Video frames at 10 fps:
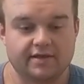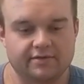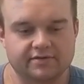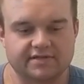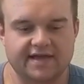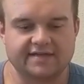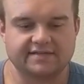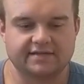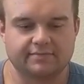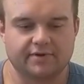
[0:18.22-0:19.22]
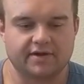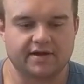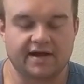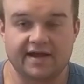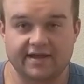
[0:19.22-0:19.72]
there's that.
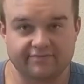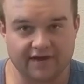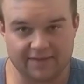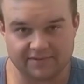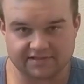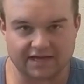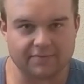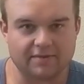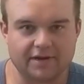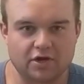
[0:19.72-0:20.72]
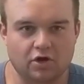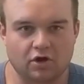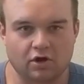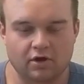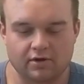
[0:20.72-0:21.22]
But I have not been stopping on my
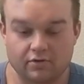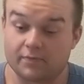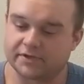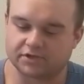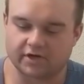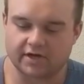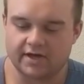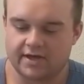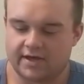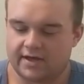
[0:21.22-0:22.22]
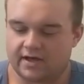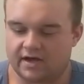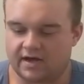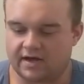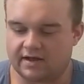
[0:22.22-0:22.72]
car or my truck.
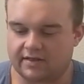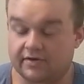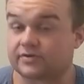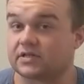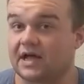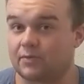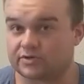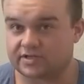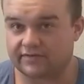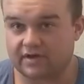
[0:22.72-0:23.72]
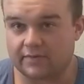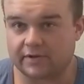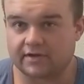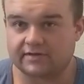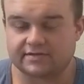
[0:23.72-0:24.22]
There's a lot more stuff
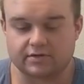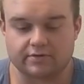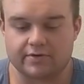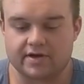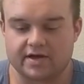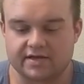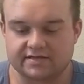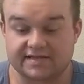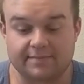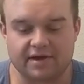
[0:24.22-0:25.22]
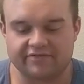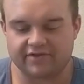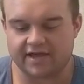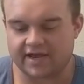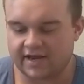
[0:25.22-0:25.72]
coming, so stand by
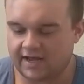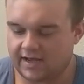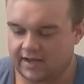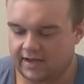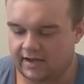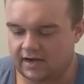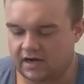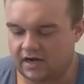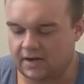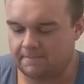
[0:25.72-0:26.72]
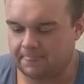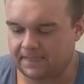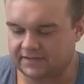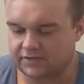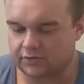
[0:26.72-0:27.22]
for that.
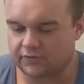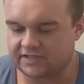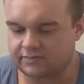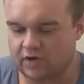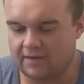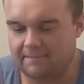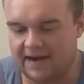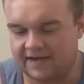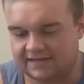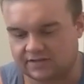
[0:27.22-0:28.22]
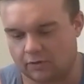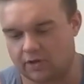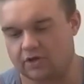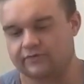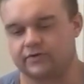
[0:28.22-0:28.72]
So the reason why I'm buying these
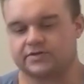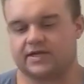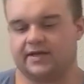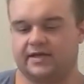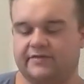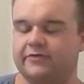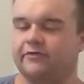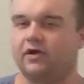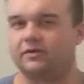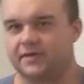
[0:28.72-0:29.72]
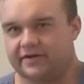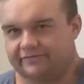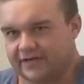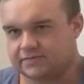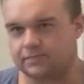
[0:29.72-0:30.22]
coilovers, if you follow me on
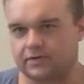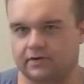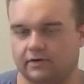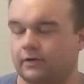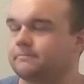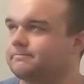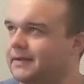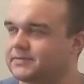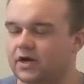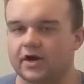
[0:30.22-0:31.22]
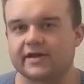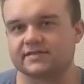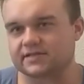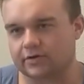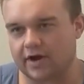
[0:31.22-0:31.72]
Facebook, or I'm sorry,
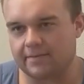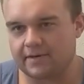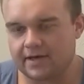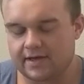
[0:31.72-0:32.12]
Instagram,